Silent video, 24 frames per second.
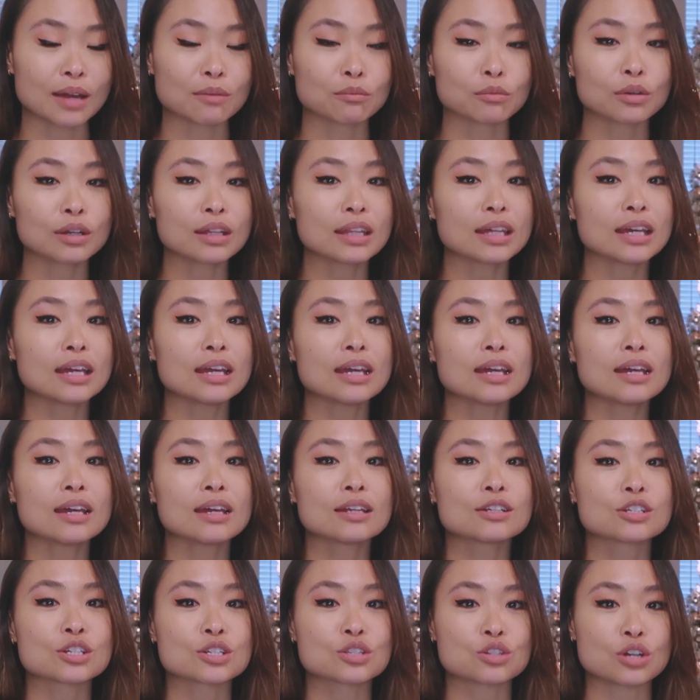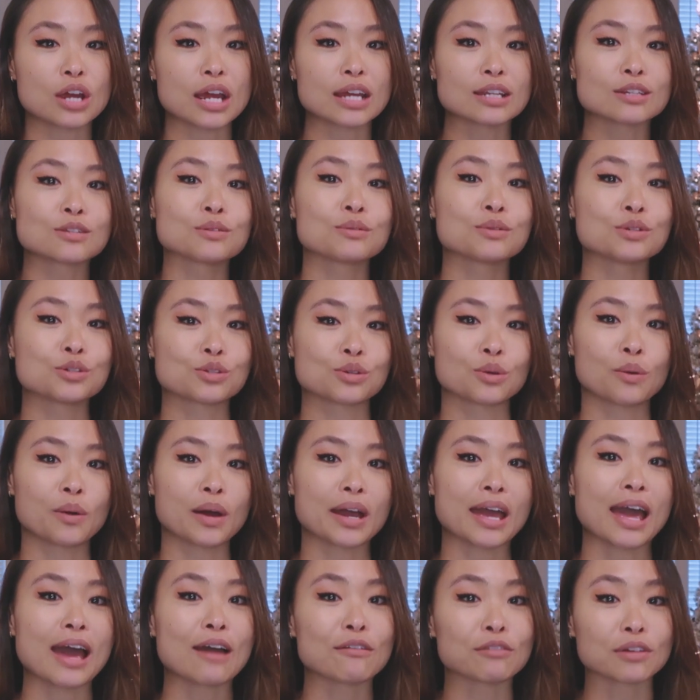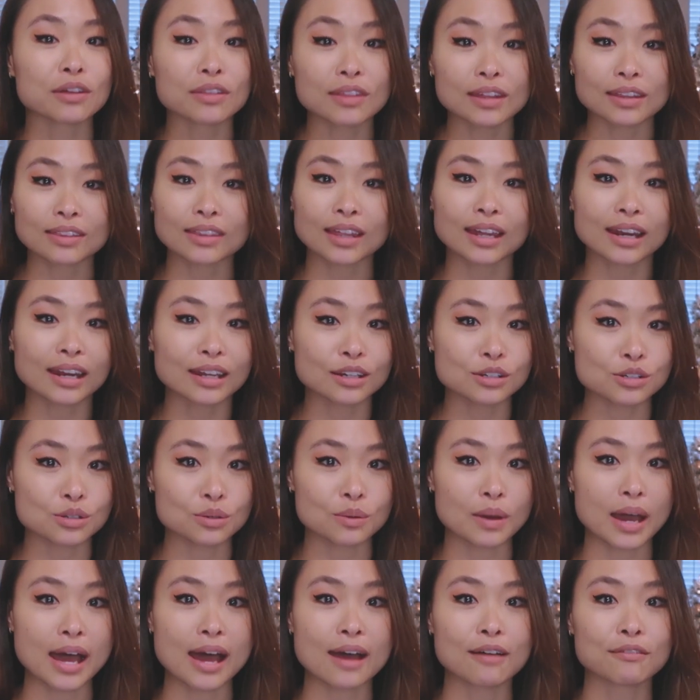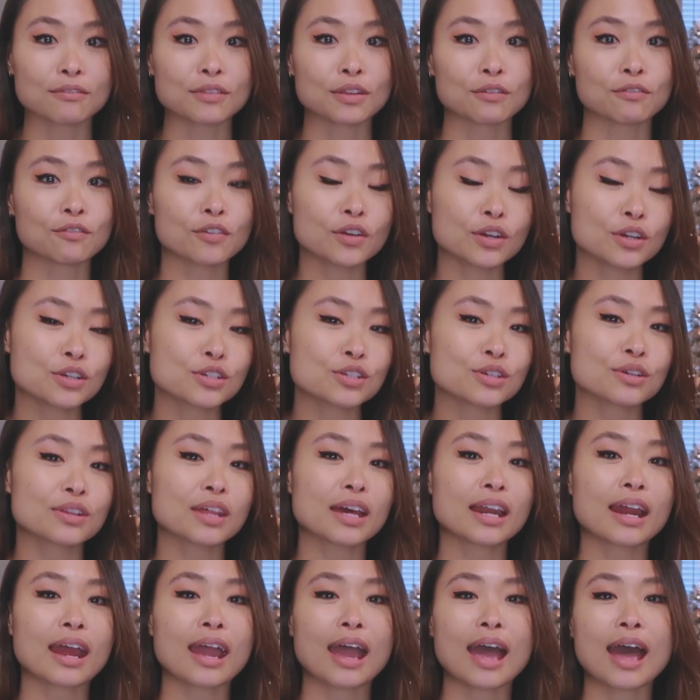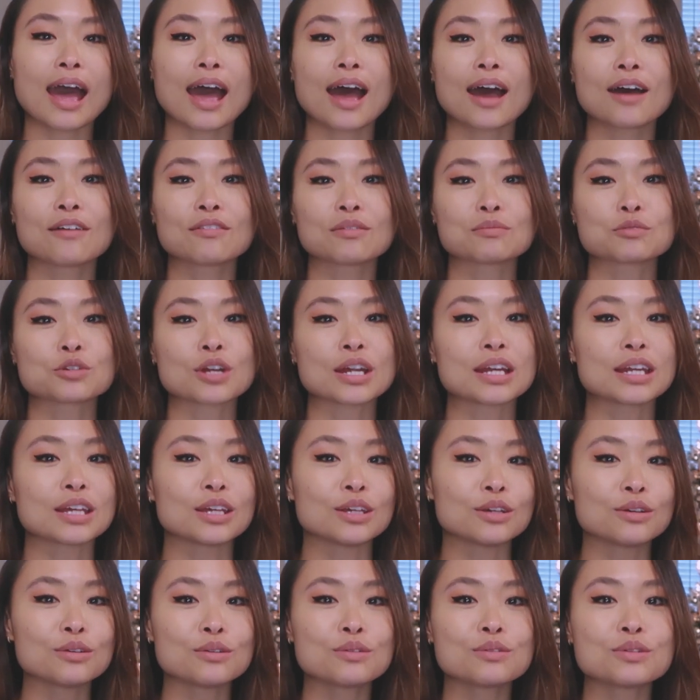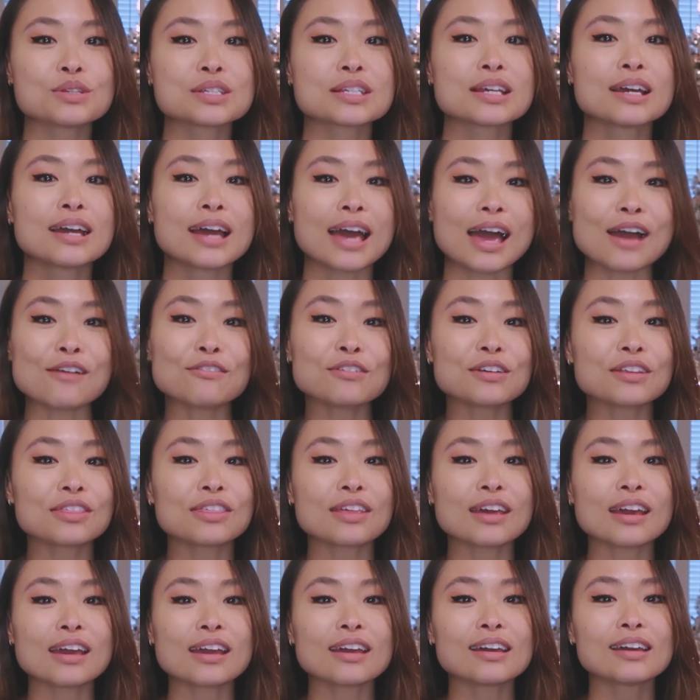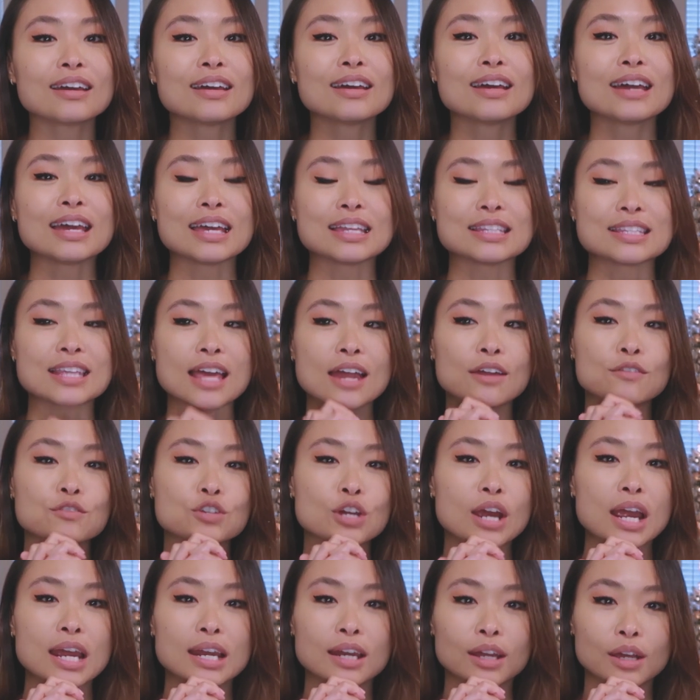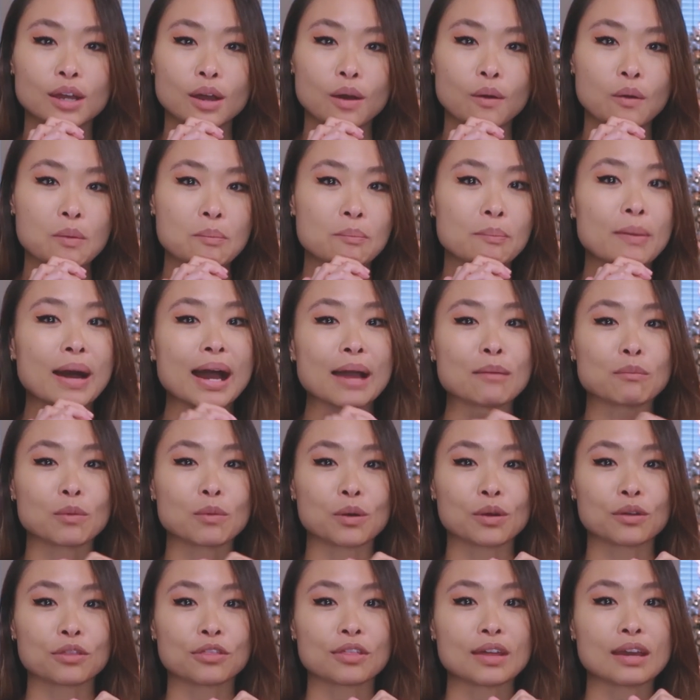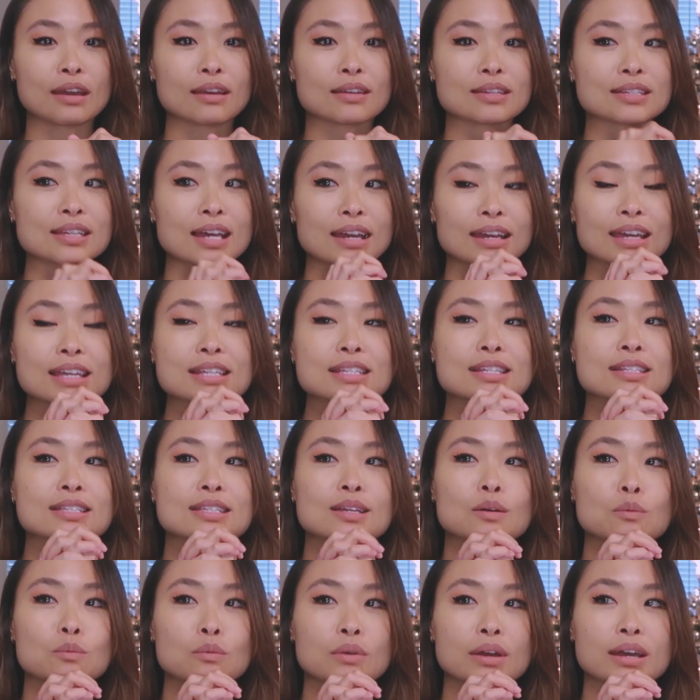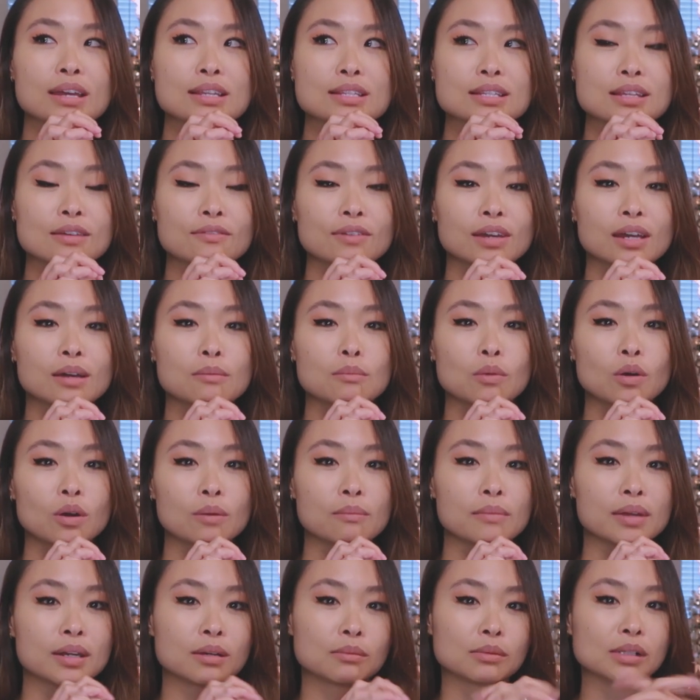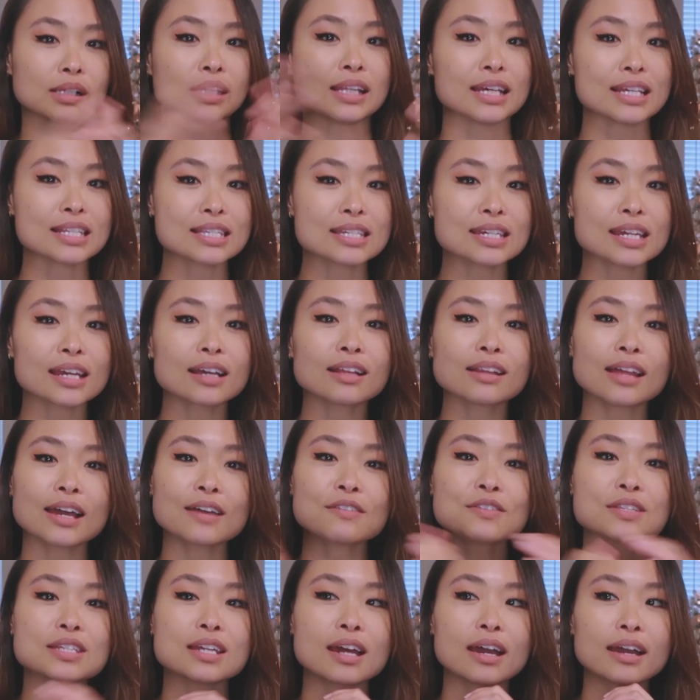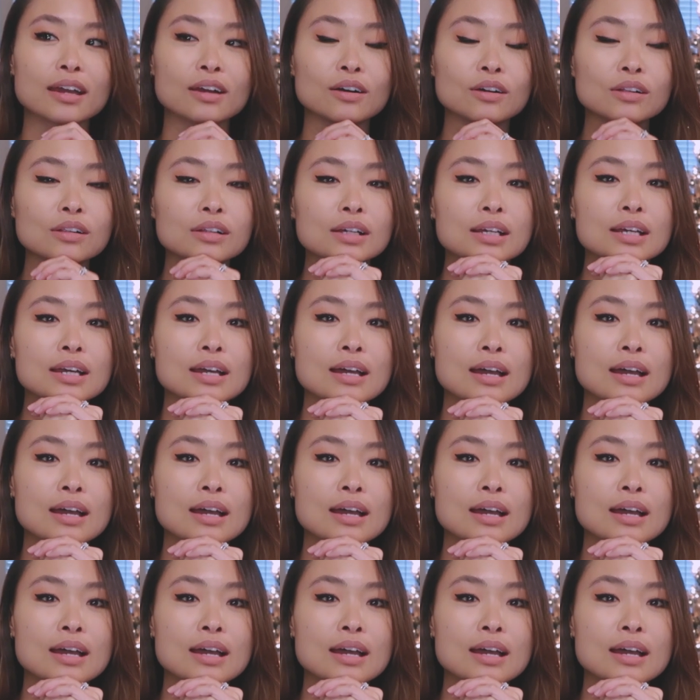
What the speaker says: I'm really just trying to enjoy everything that I do have. The furniture that I have, I'm trying to use everything instead of trying to go and buy more things. I guess in some ways living a more minimalistic lifestyle.